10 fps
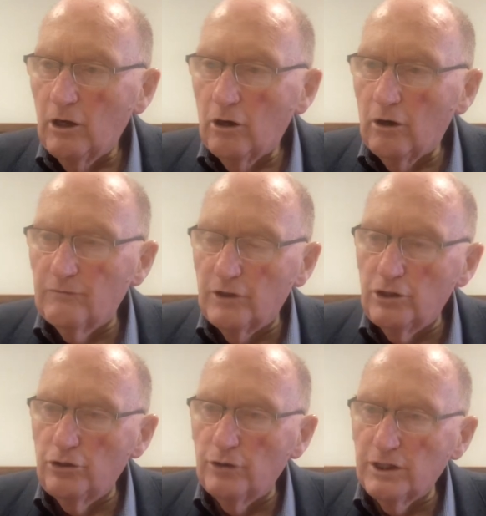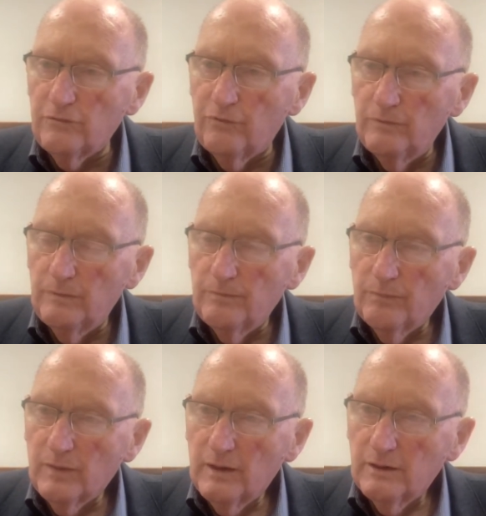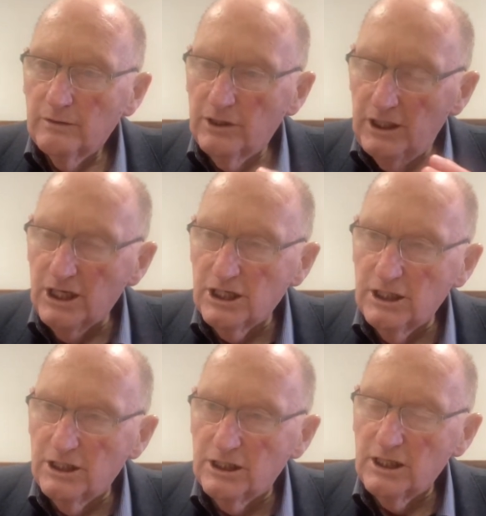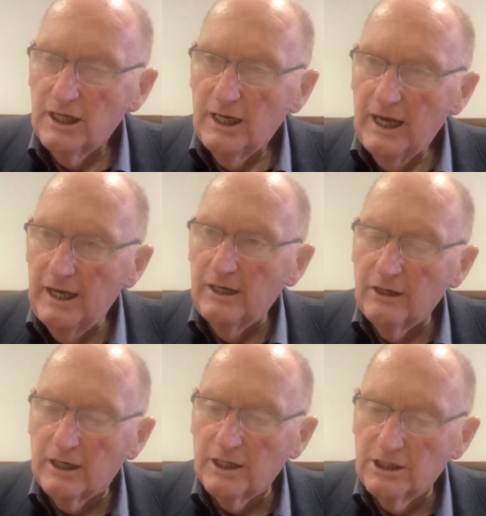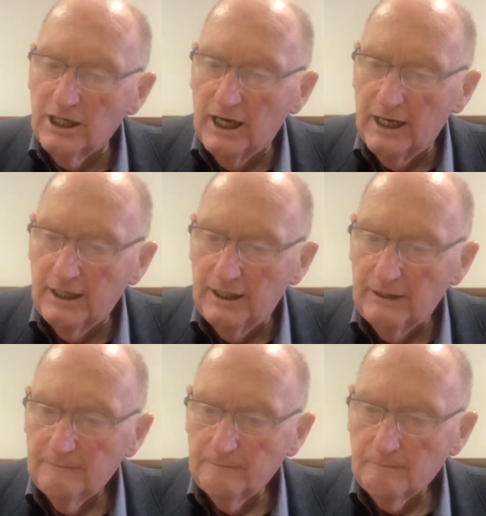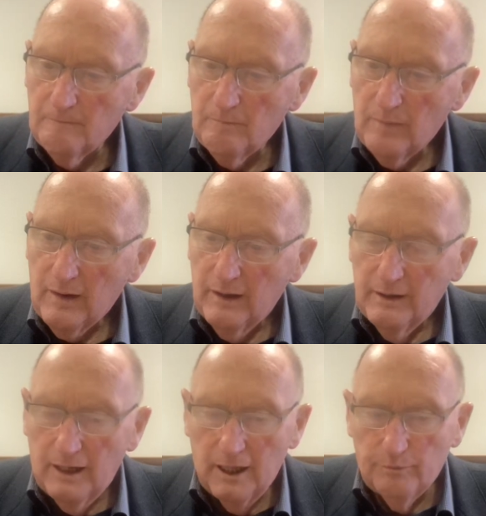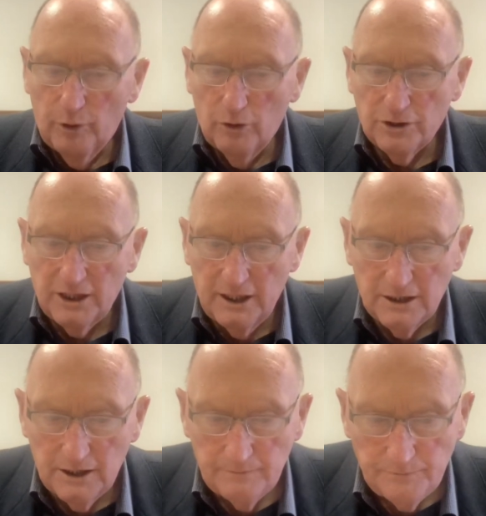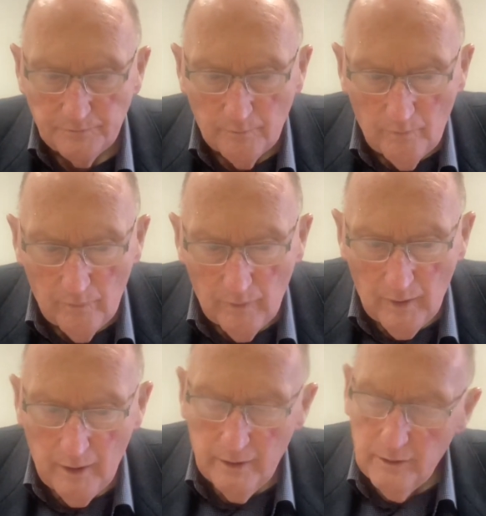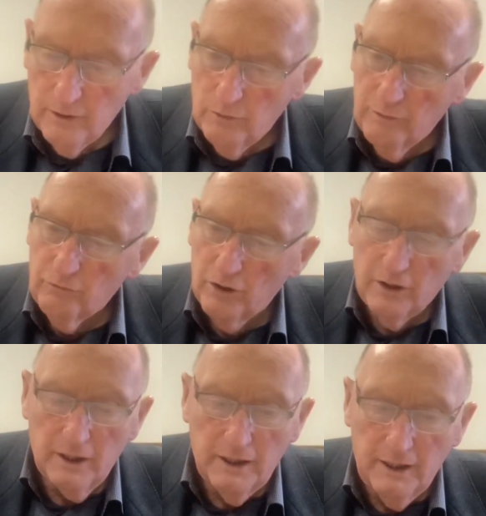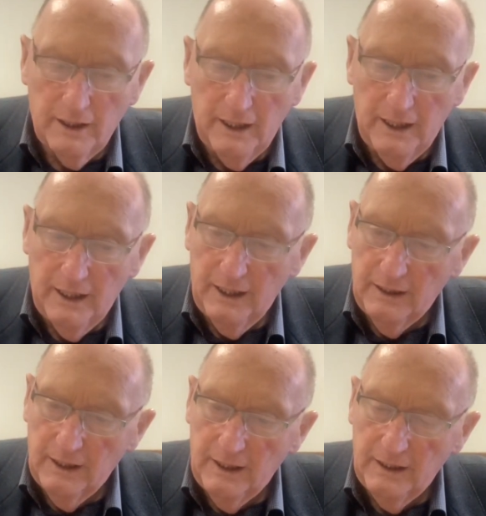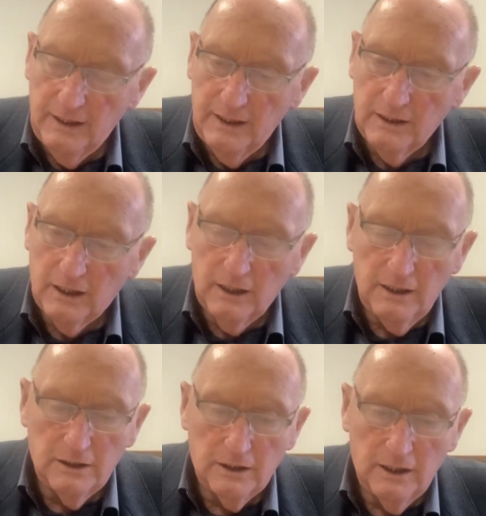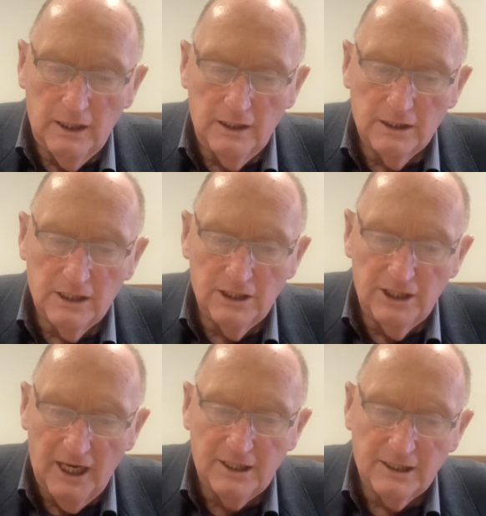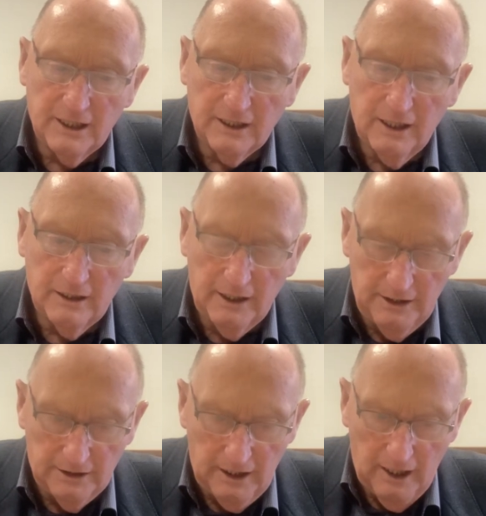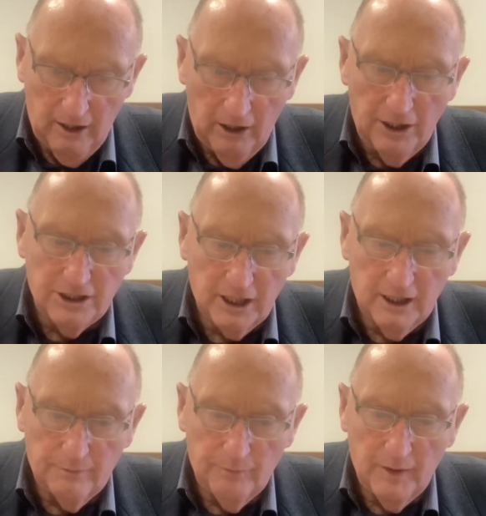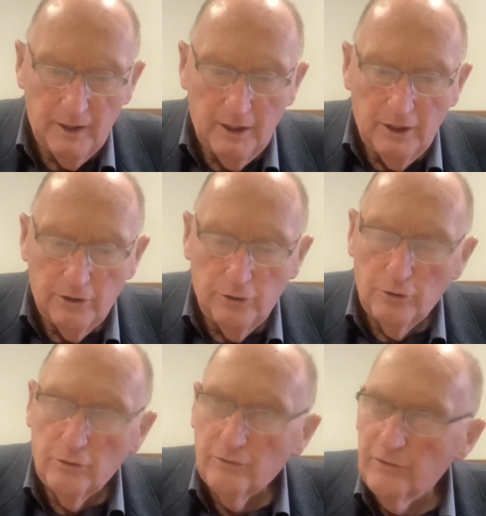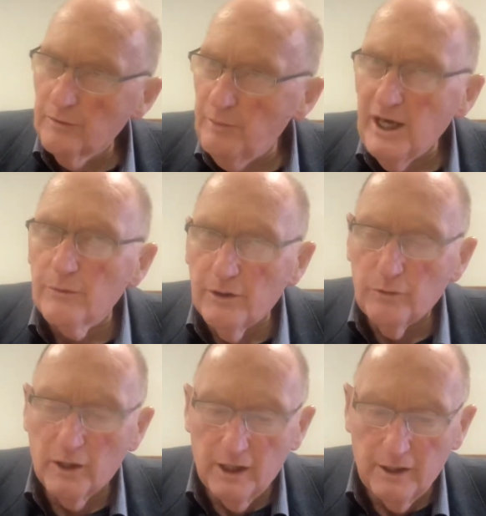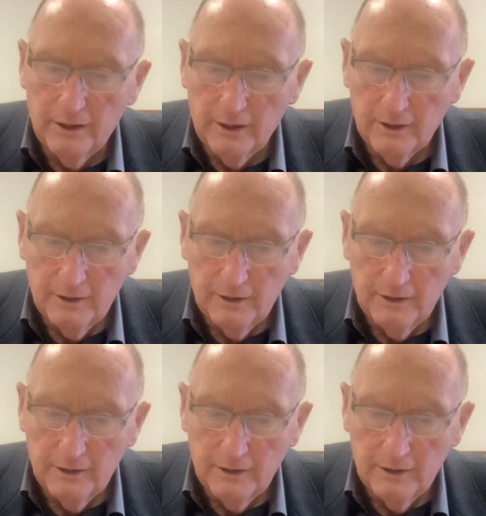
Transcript: of the Jewish traditions into Christianity. And Paul says, we've got, he's suggesting, and he's urging them to forbear with one another.